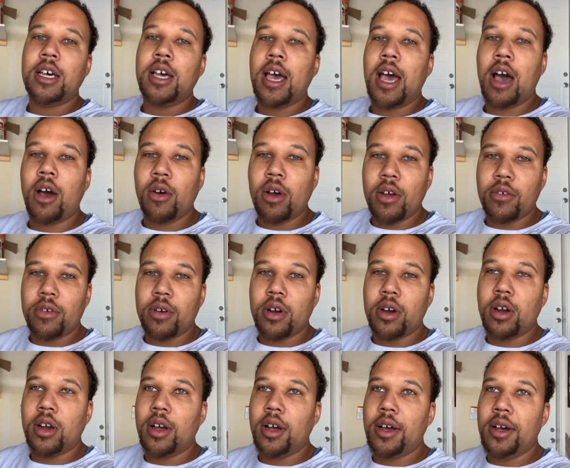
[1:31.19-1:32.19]

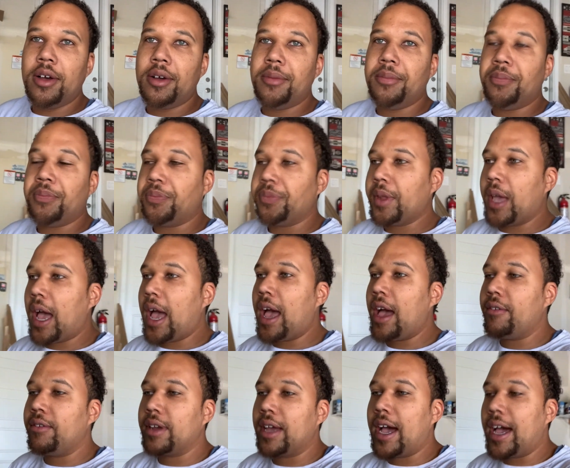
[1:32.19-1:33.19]
However, I
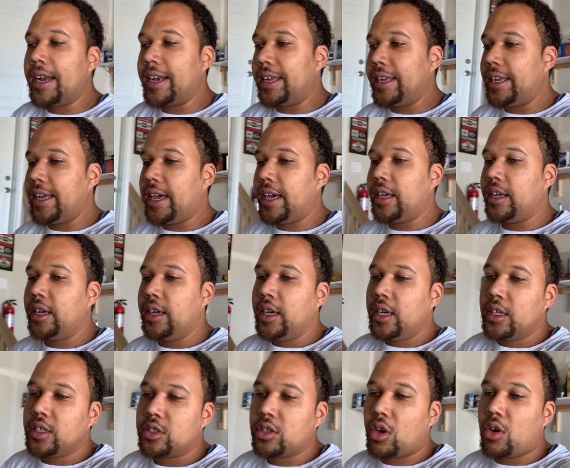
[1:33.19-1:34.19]
haven't gotten it yet,
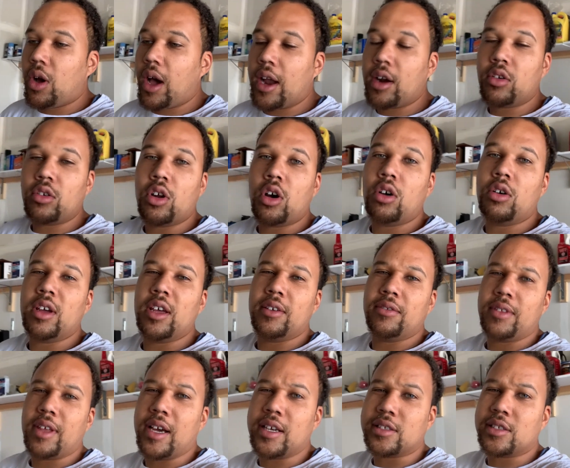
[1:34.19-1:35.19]
so I don't know
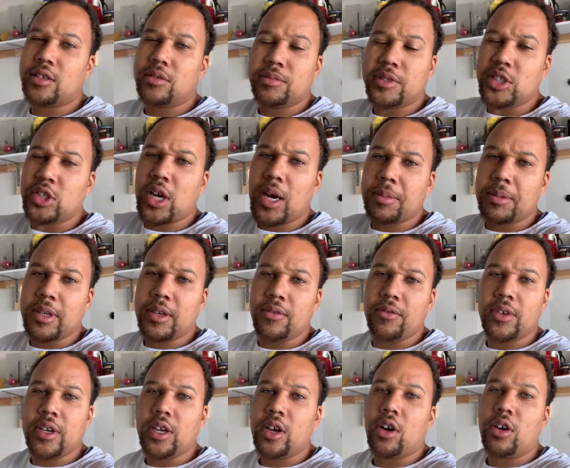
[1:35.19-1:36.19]
if that's gonna be dropped in the
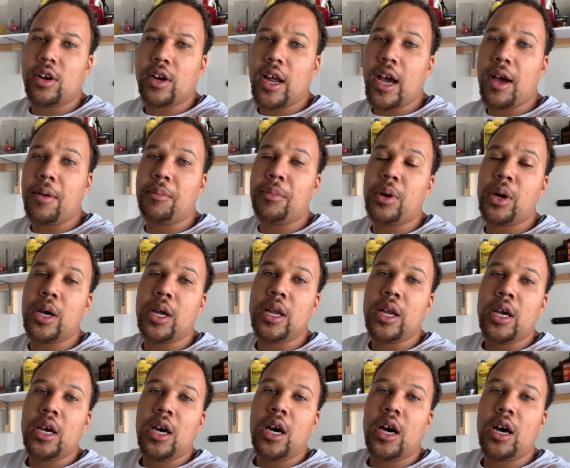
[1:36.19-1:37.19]
video or not, but
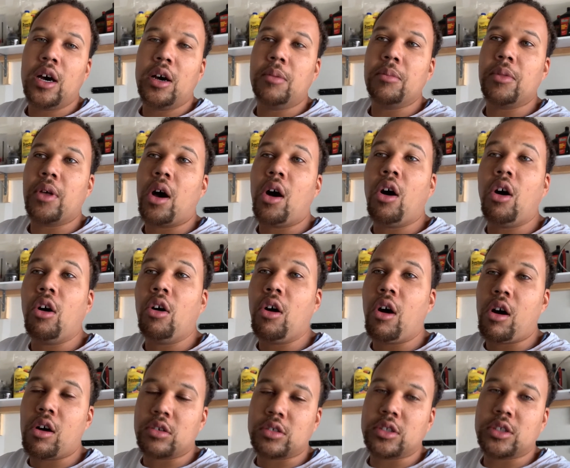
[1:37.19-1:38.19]
the whole
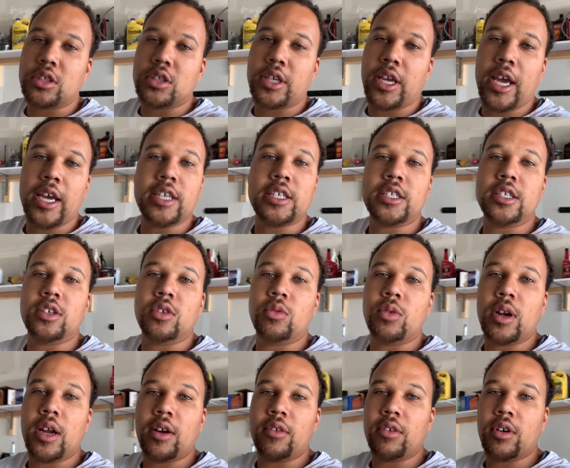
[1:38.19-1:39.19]
altercation or
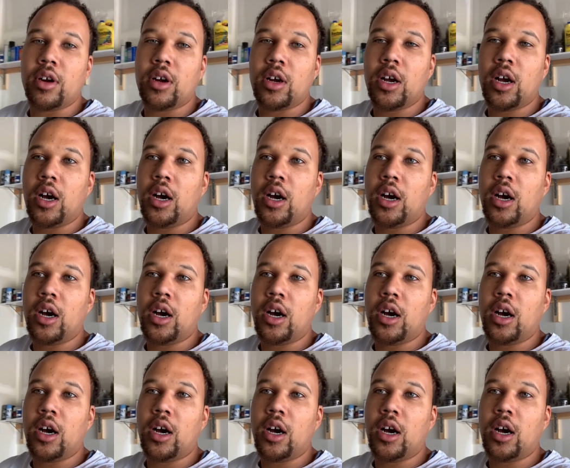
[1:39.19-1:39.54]
whatever